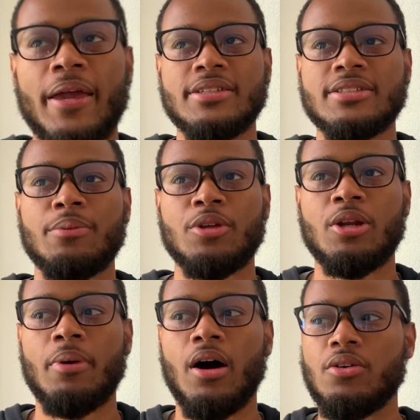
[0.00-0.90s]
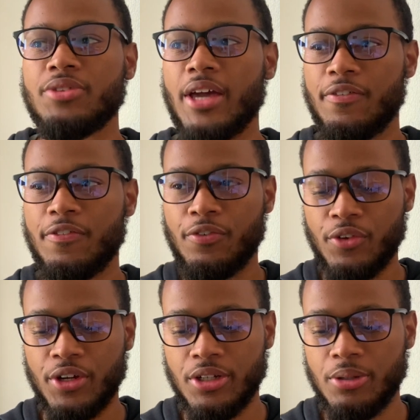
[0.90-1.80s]
it's something about that
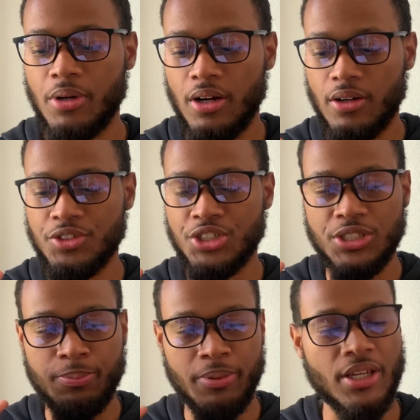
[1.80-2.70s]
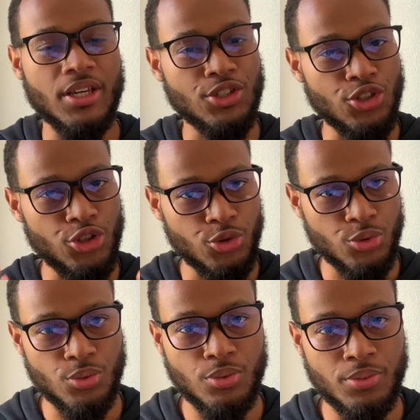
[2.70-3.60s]
freedom of just being
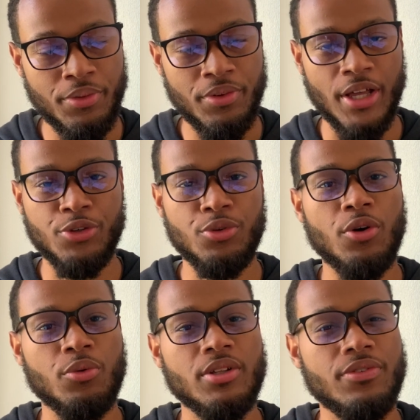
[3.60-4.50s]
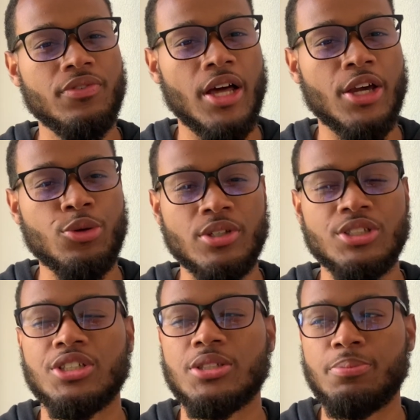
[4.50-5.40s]
you. Like, you don't really feel like you can
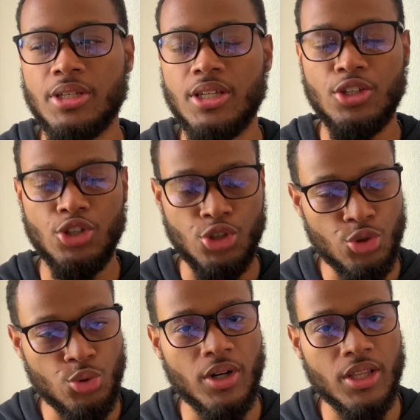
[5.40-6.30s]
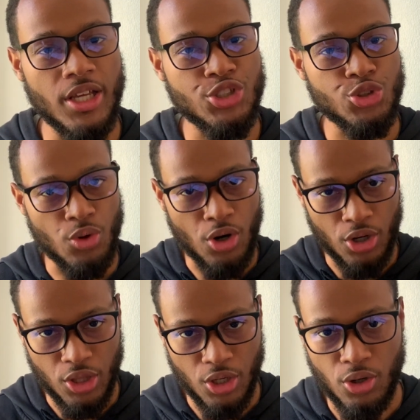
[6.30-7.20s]
just be you unless you are
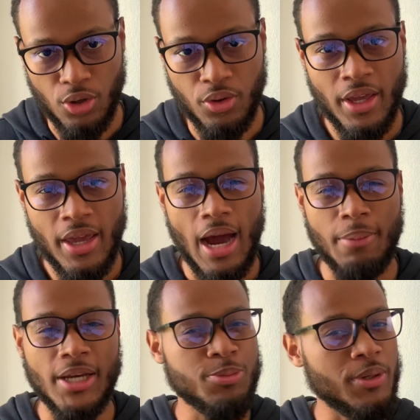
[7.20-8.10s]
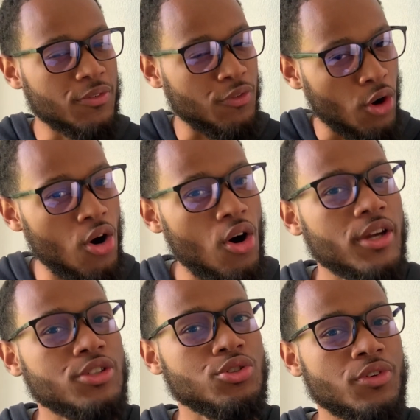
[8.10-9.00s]
alone. I'm not speaking for all
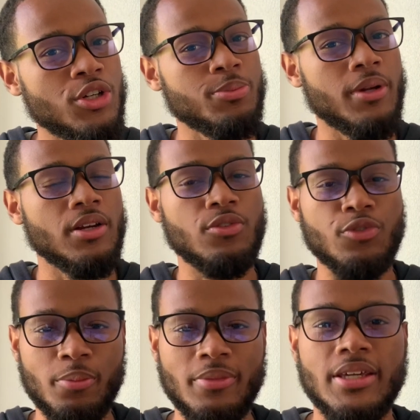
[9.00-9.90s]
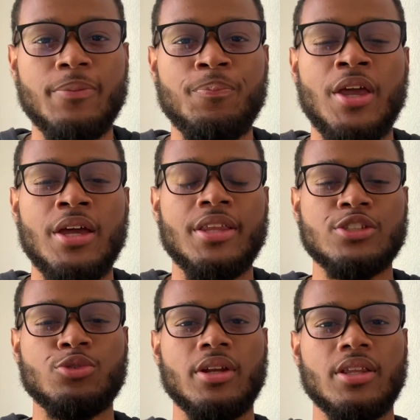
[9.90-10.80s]
introverts, but I know for me,
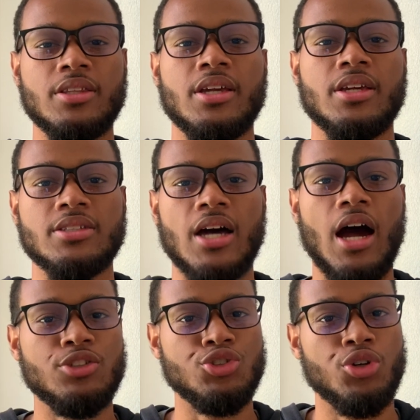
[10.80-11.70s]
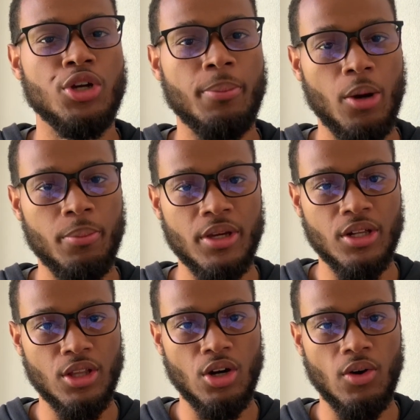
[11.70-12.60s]
that's one of the things I enjoy about being
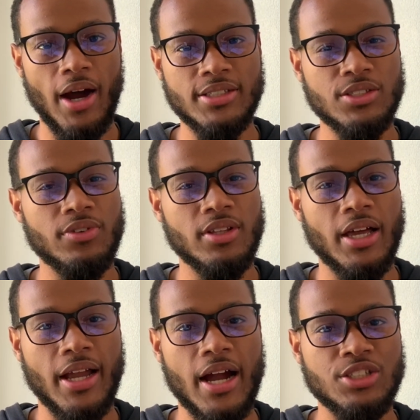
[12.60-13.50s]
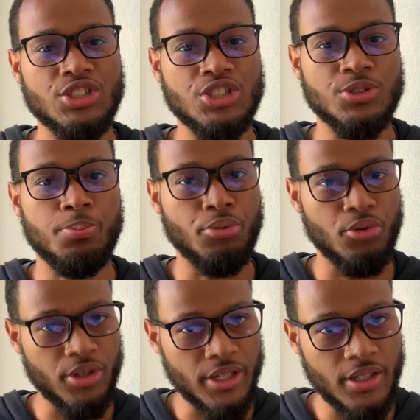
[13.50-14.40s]
alone. I just feel like I could just
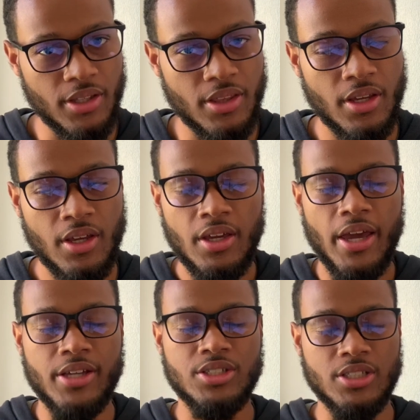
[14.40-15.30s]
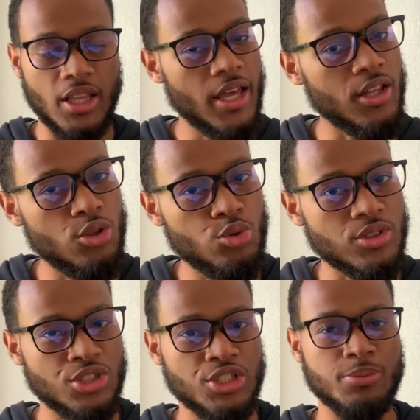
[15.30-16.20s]
breathe and just let loose
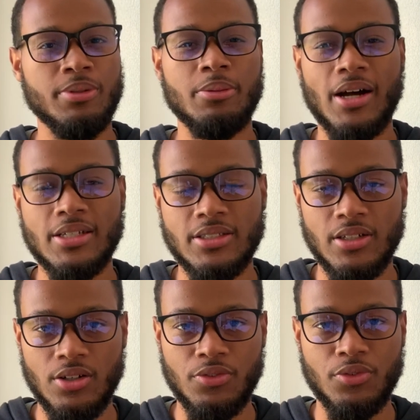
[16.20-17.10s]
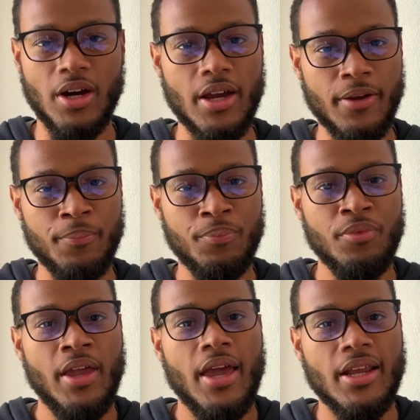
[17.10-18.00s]
and just be myself, right?
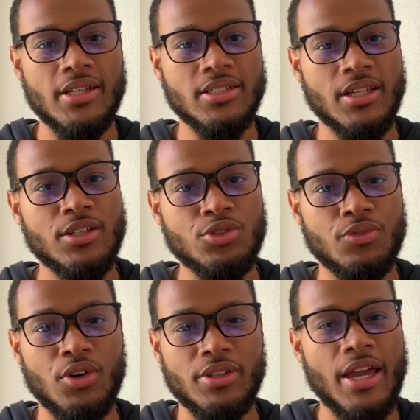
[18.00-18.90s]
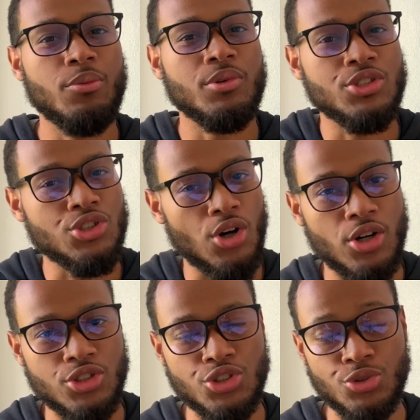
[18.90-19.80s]
And as an introvert, that
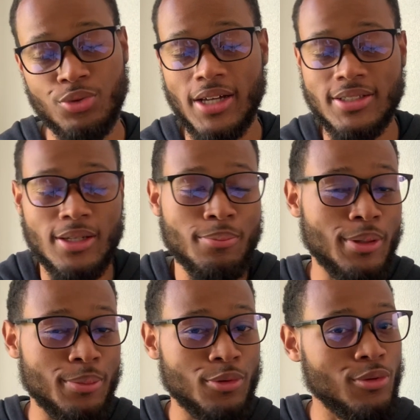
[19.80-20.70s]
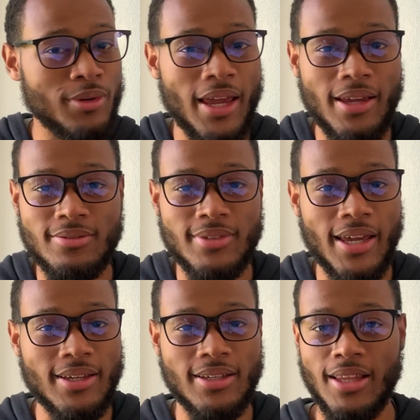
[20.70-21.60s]
recharges you. You got some people who
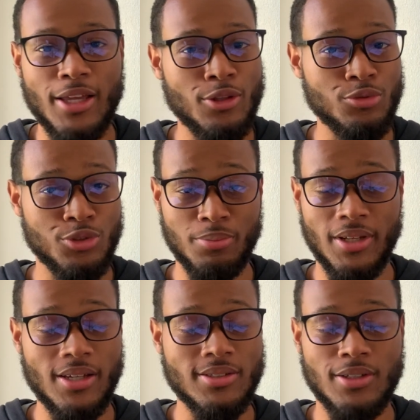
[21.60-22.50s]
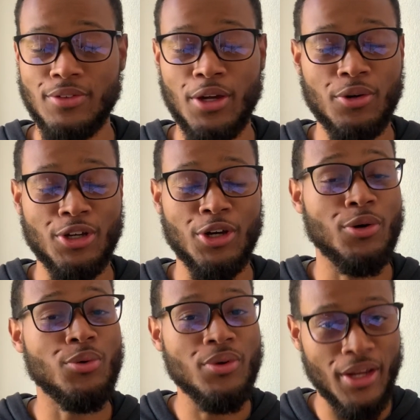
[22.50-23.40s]
they can let loose and be themselves. They don't care
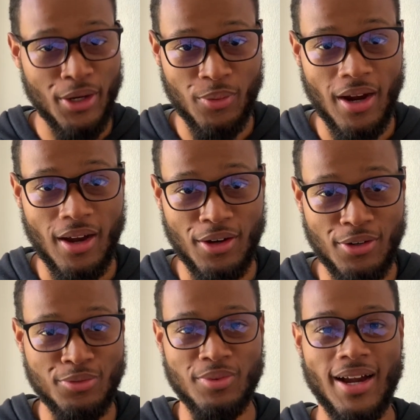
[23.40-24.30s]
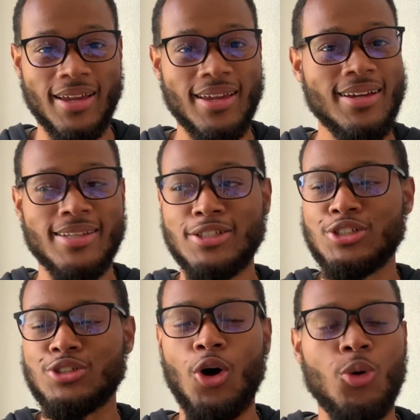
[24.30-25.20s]
who they're around, right? They
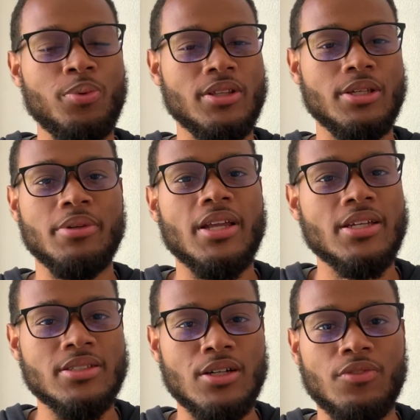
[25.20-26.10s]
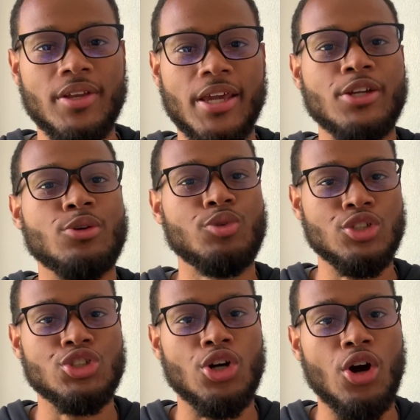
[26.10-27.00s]
just openly be themselves and they can
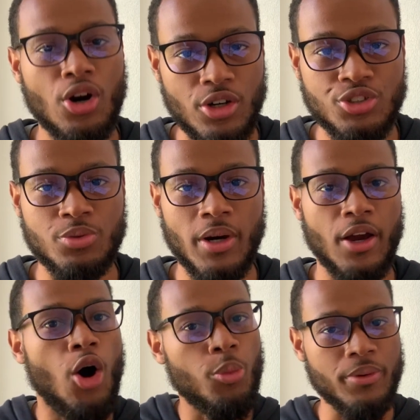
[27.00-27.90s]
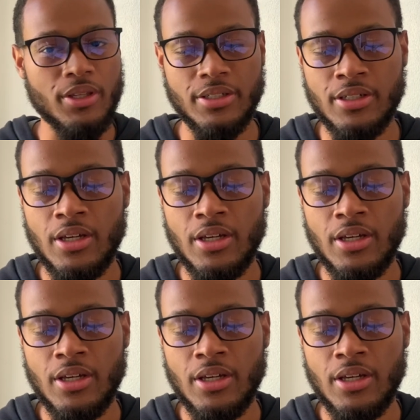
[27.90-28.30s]
recharge, right? Openly.